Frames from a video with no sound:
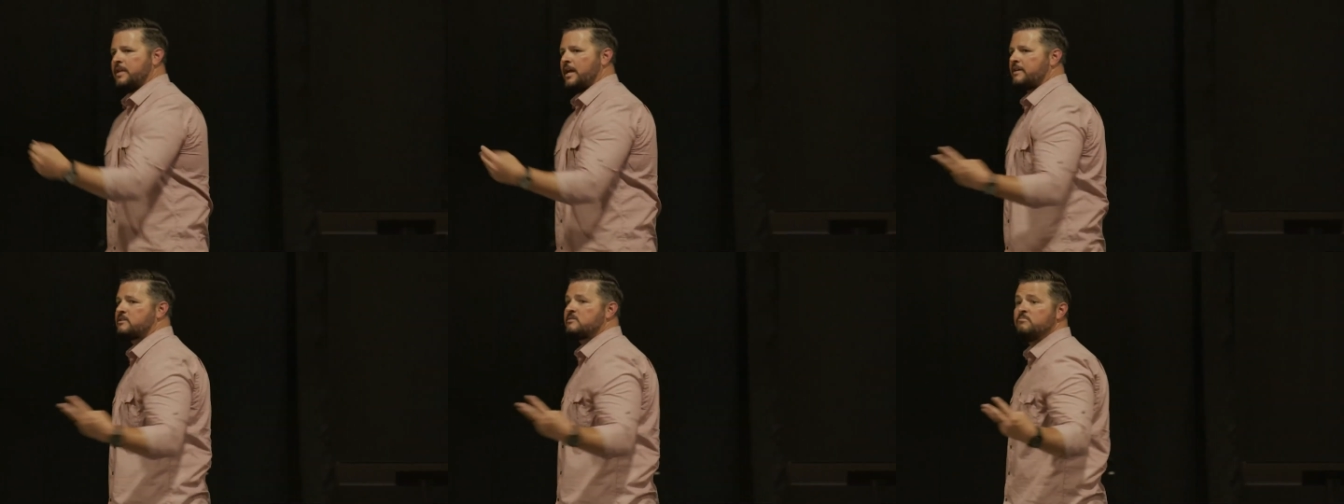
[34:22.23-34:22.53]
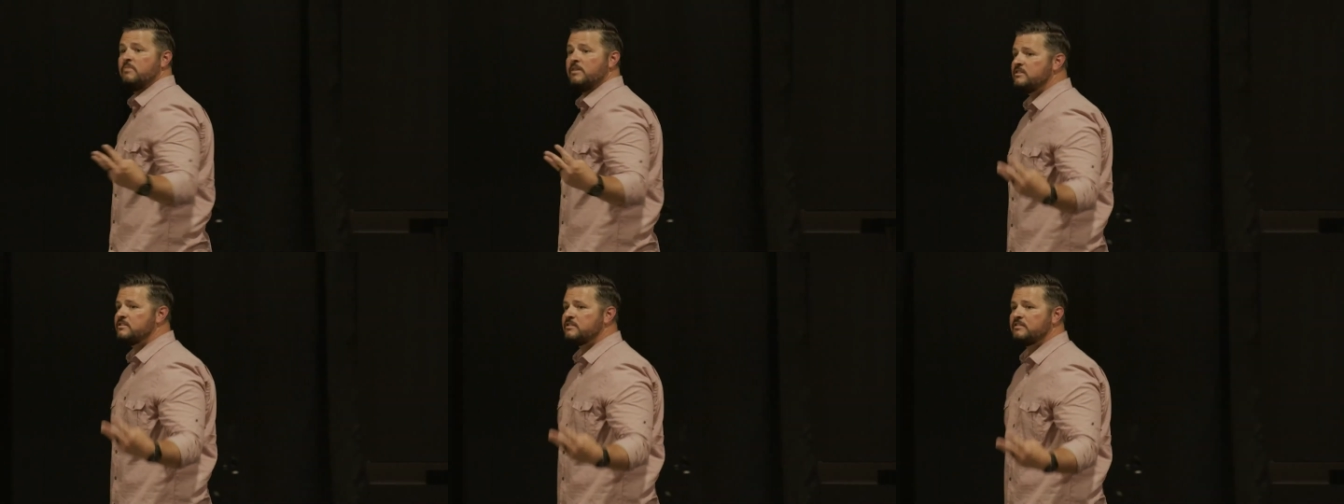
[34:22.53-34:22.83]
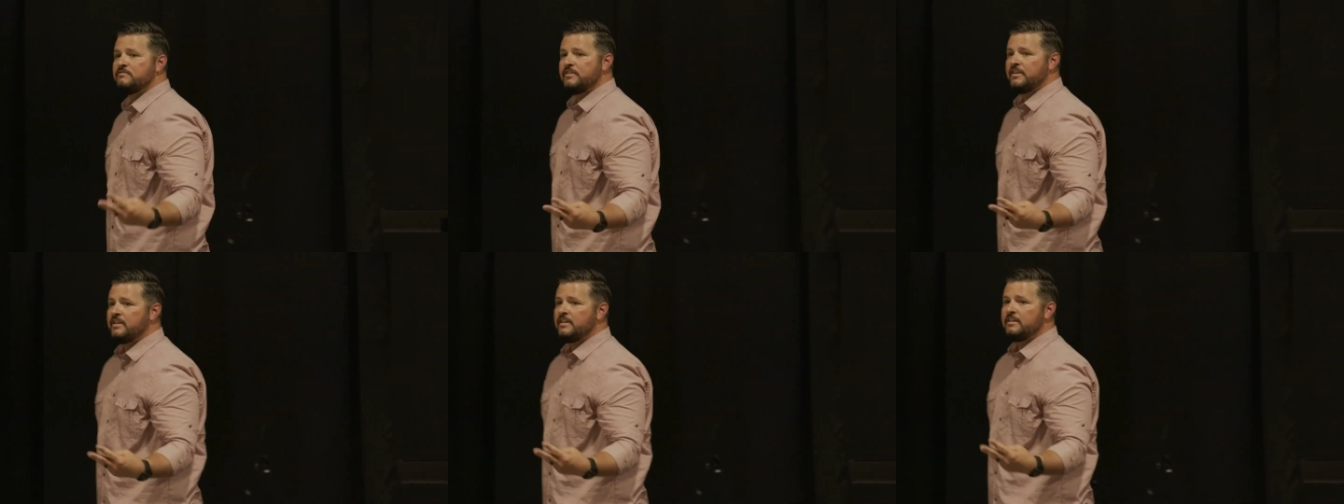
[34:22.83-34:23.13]
the next
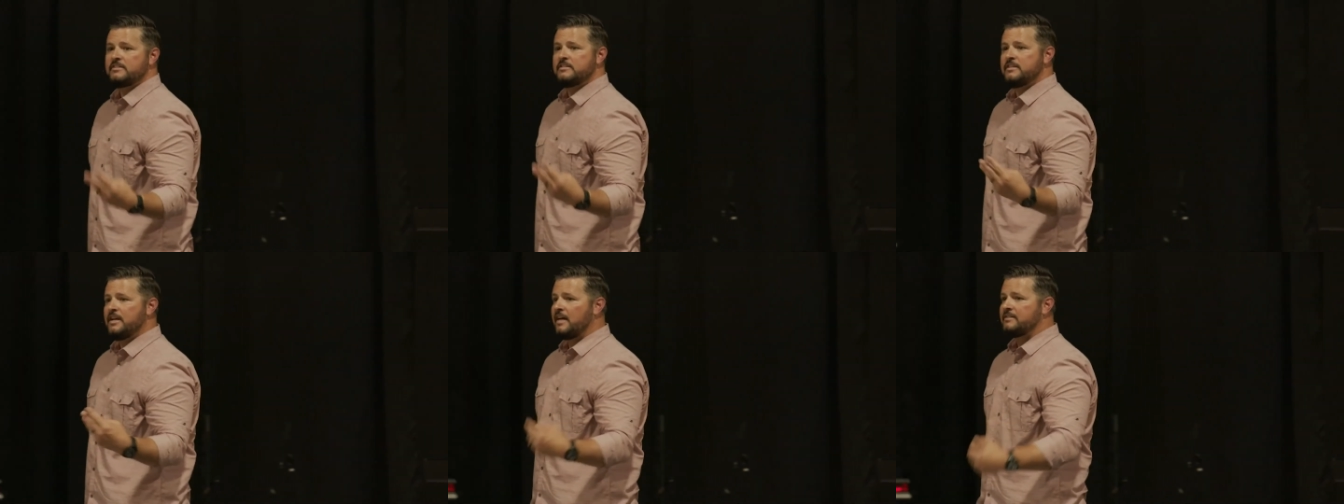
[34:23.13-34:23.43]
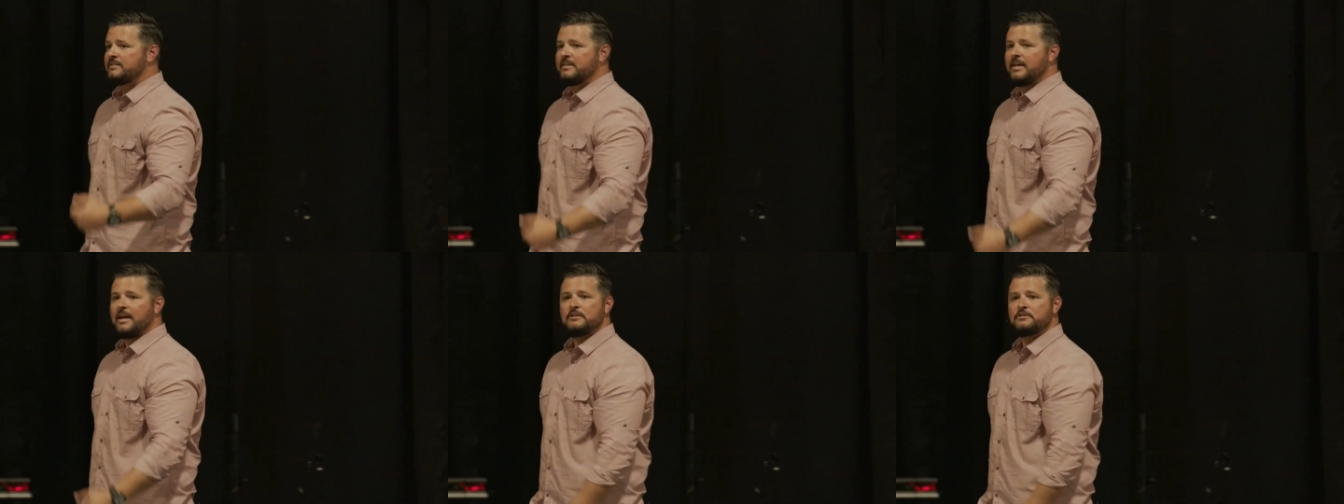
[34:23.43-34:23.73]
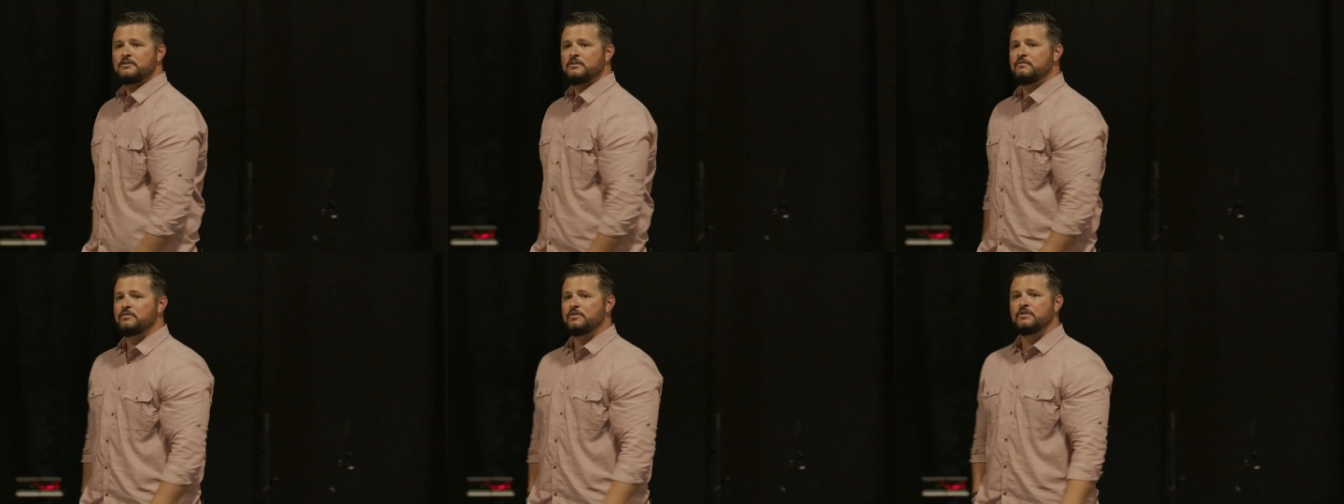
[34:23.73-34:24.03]
men's event is not the
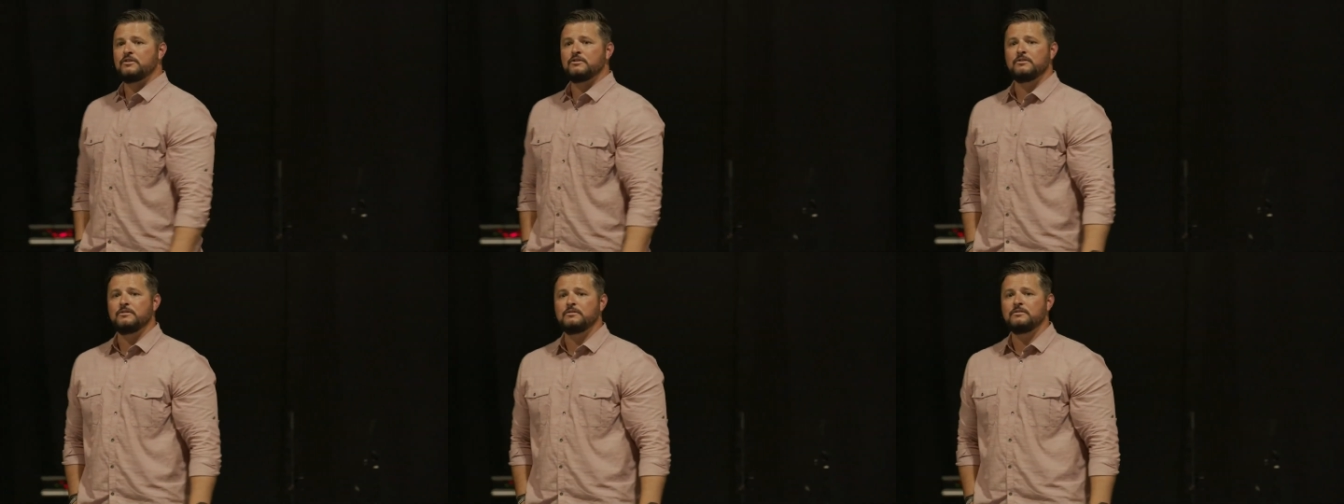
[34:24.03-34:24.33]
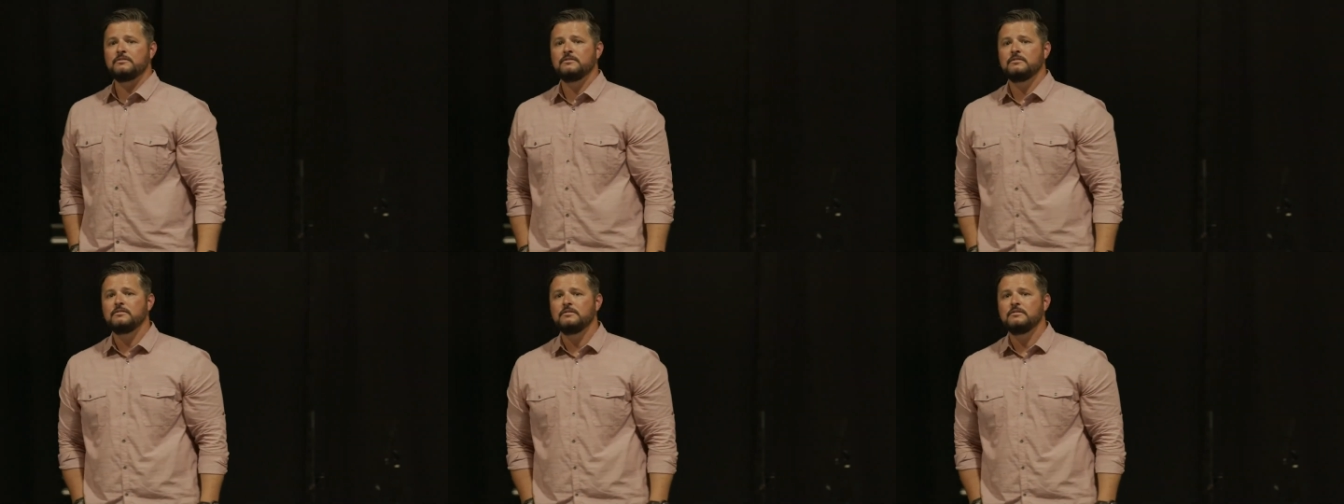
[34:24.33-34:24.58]
answer for you.